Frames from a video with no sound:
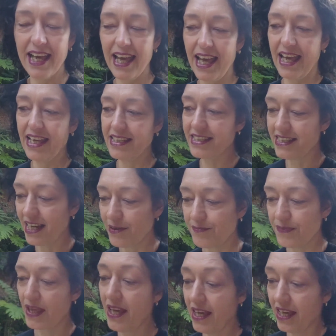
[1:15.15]
And um,
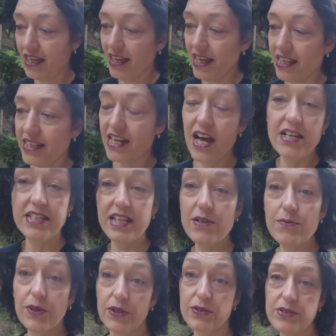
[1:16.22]
in an ideal
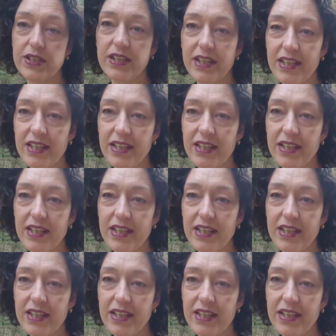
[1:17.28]
world,